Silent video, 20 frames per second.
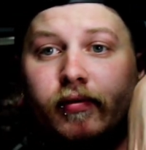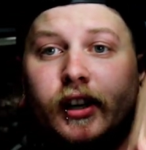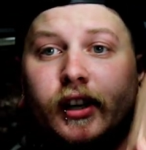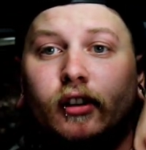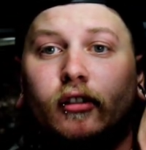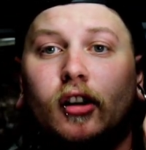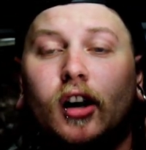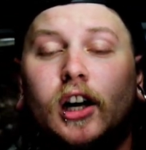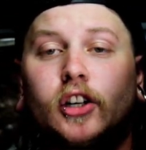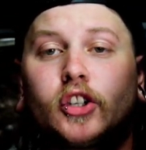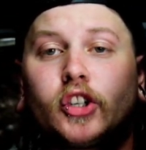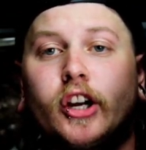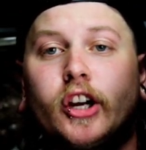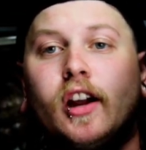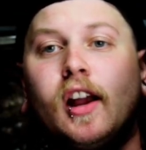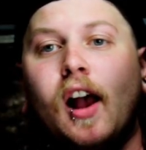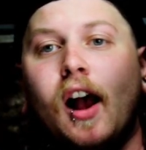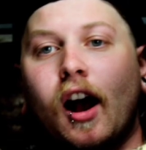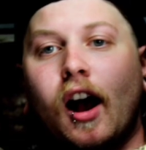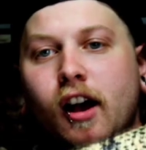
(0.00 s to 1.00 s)
pretty
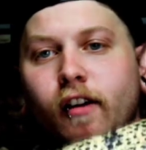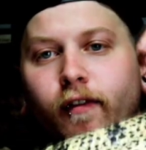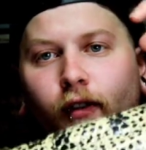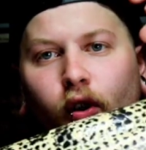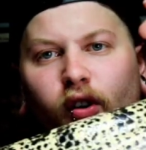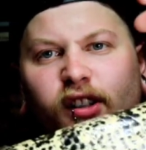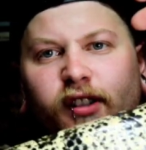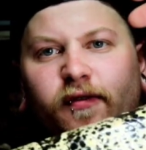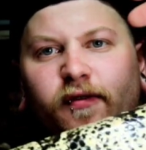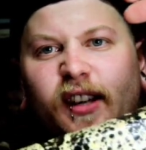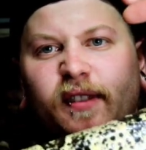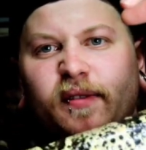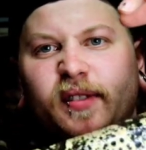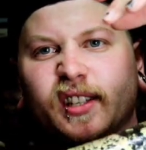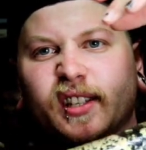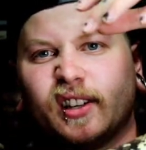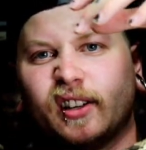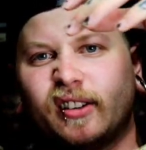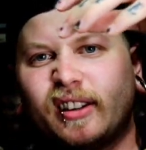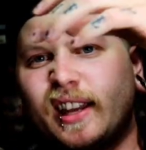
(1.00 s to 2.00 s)
larger. Of course, Viv
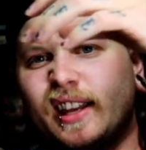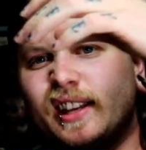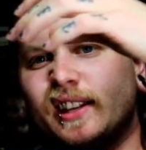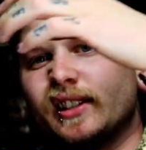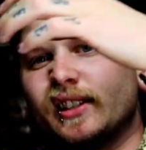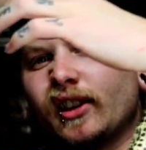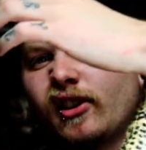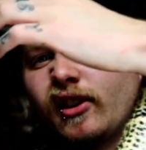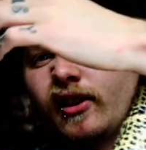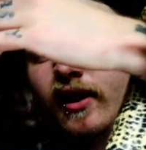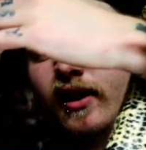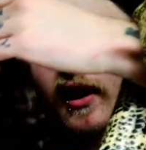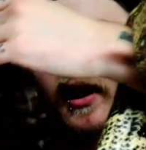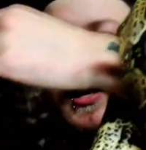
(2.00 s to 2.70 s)
still is on